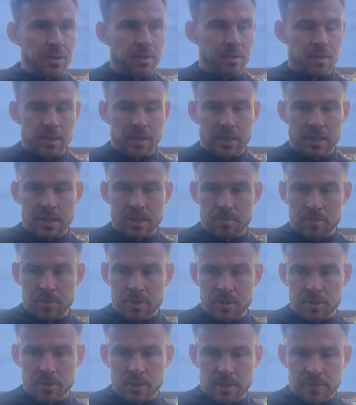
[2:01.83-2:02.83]
and
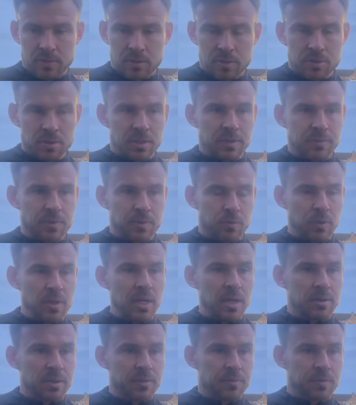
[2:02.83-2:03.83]
they'll have a different run
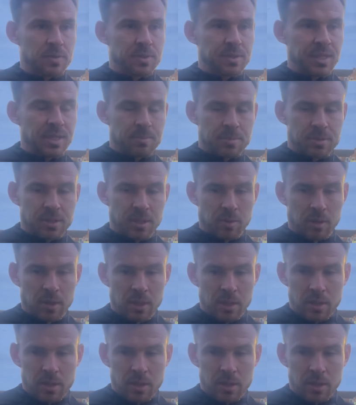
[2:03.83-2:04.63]
out, different team. So